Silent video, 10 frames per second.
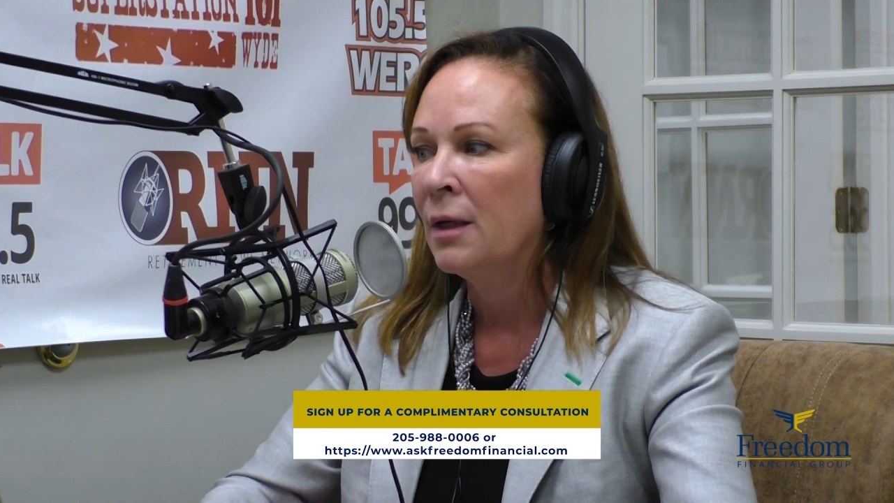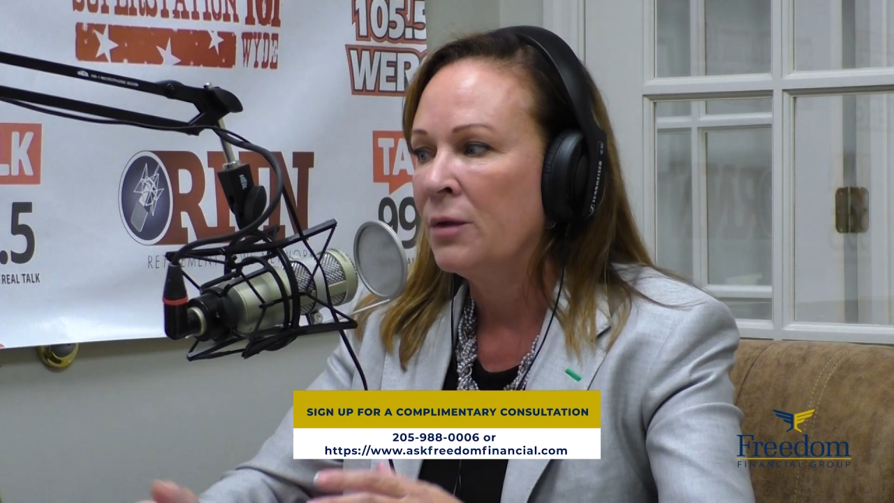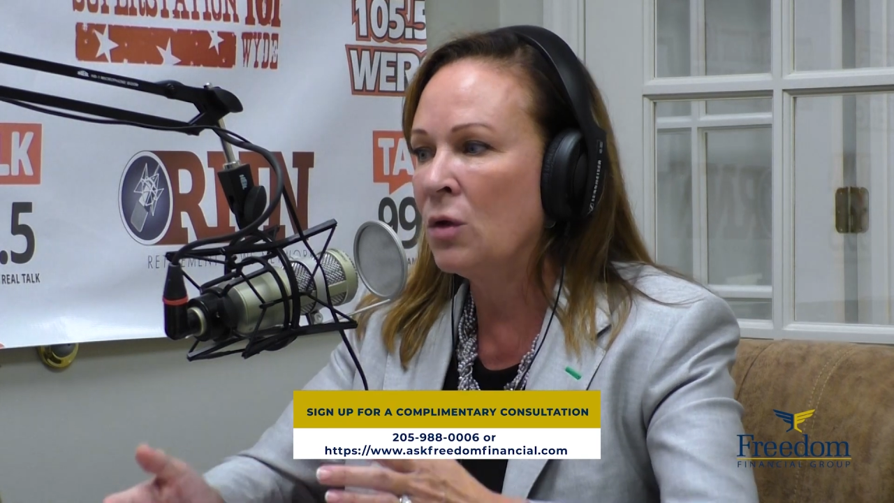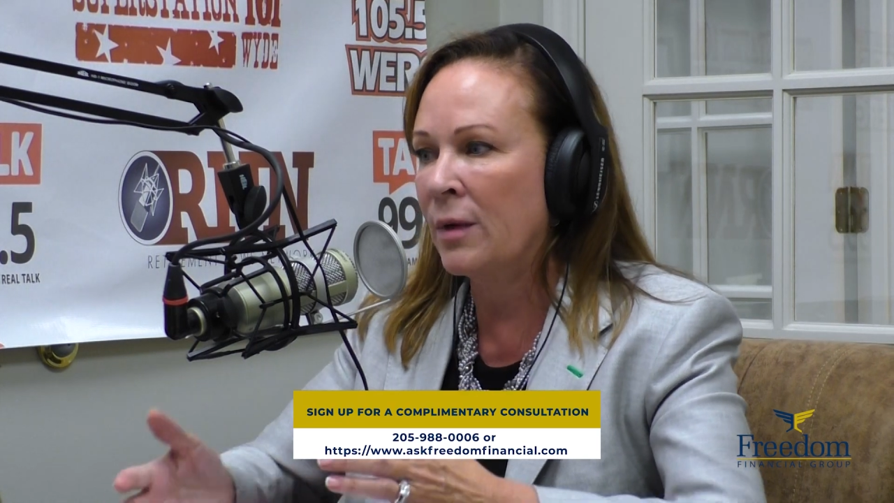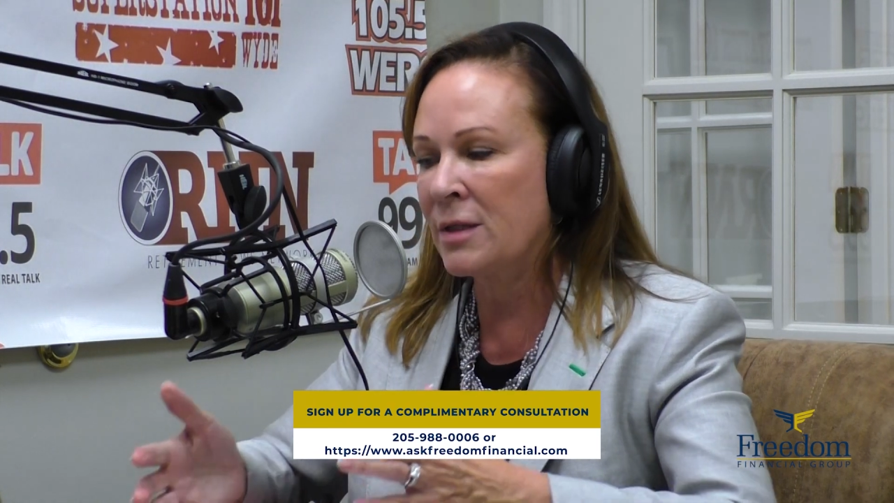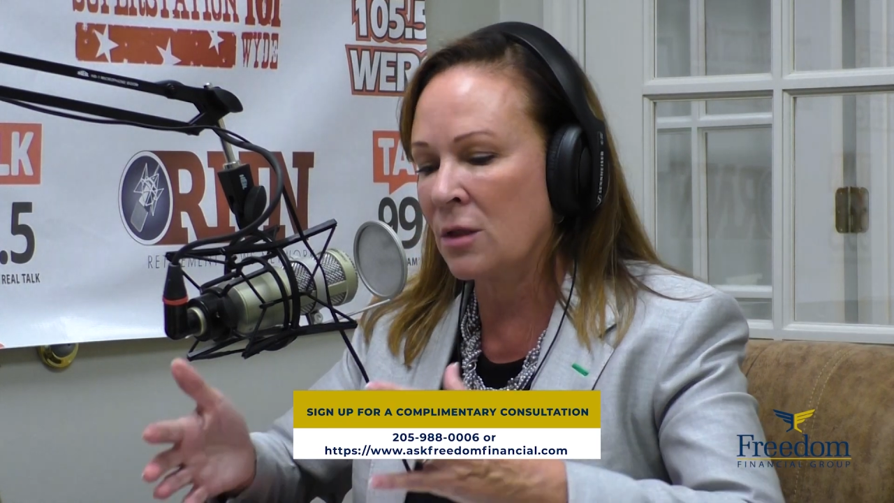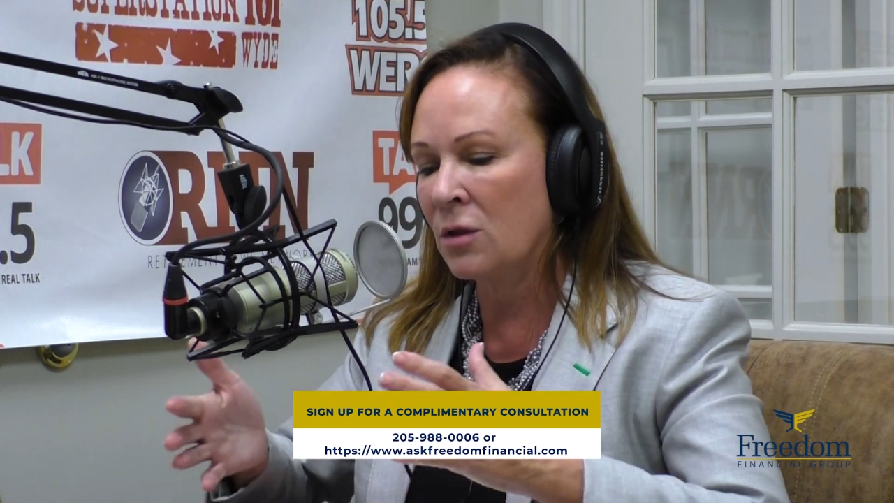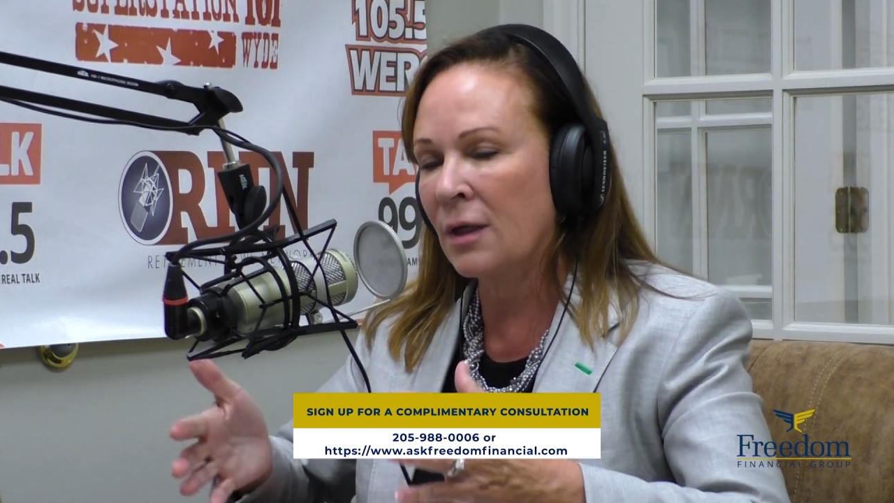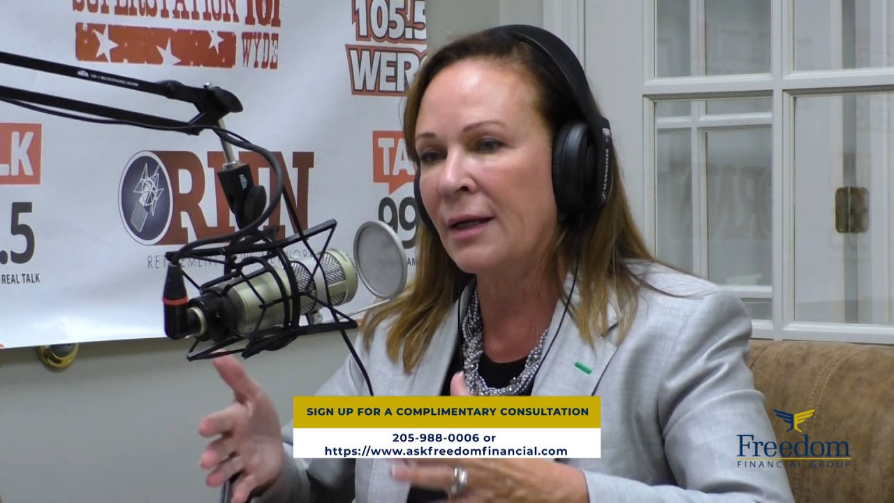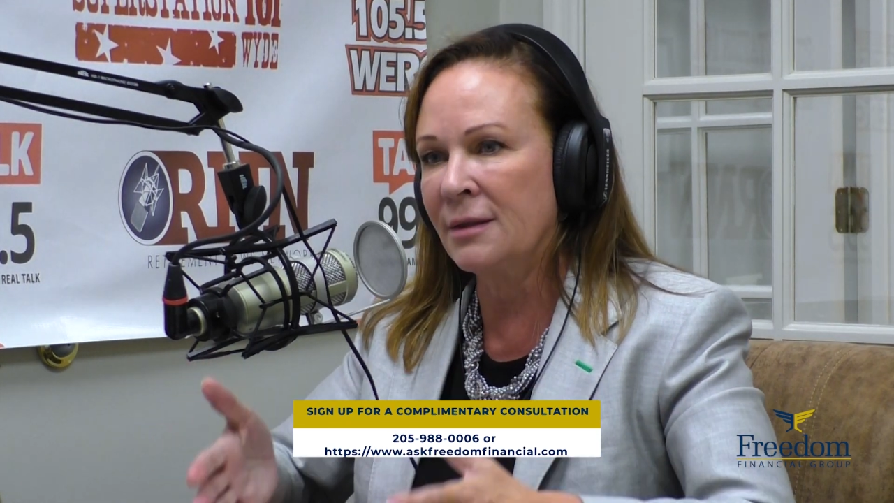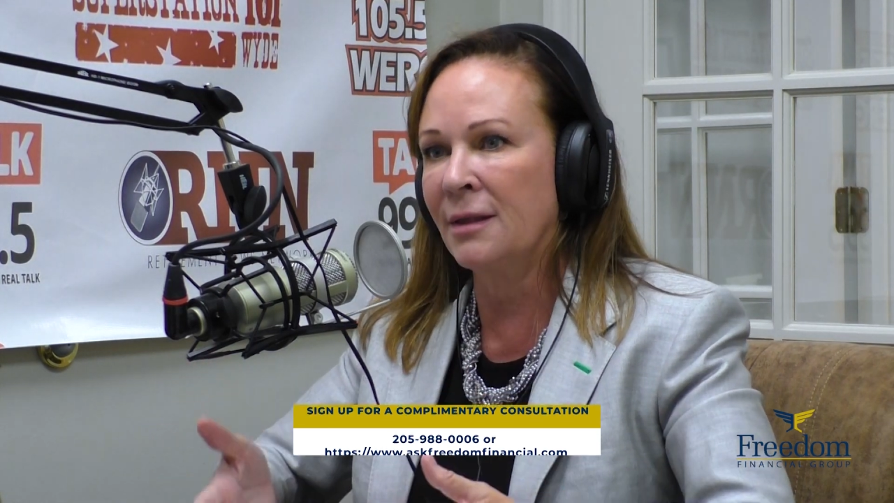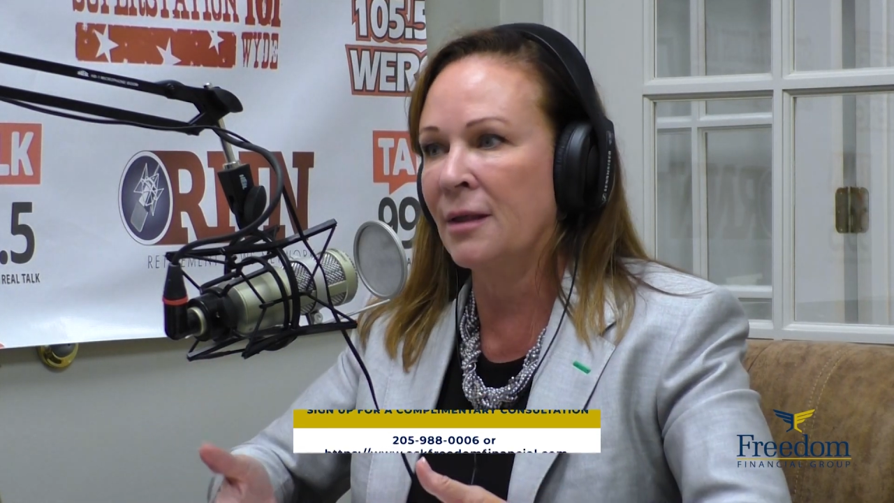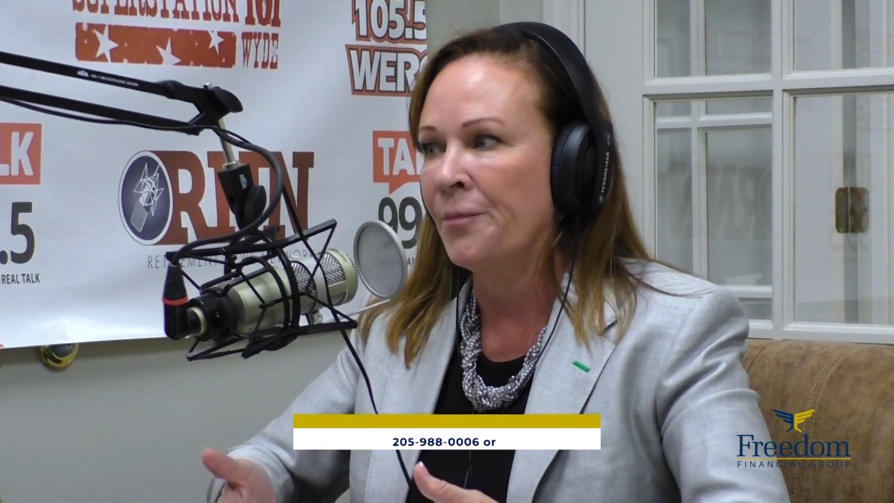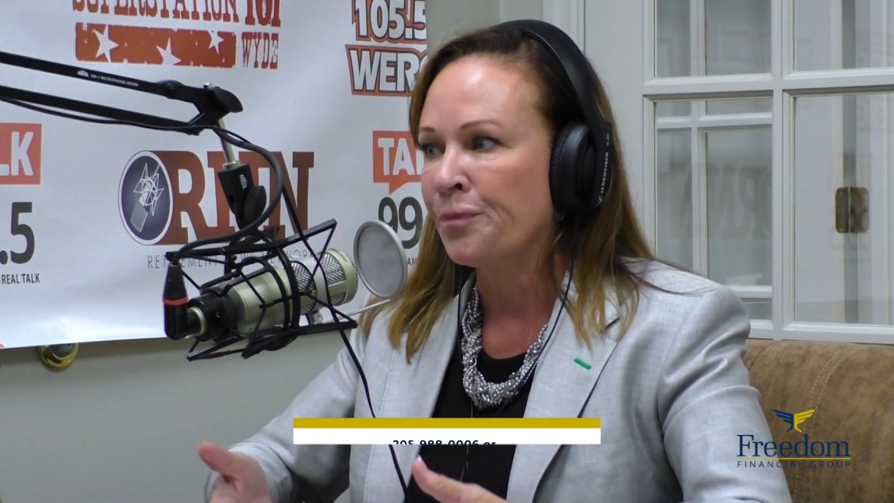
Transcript: it's a good idea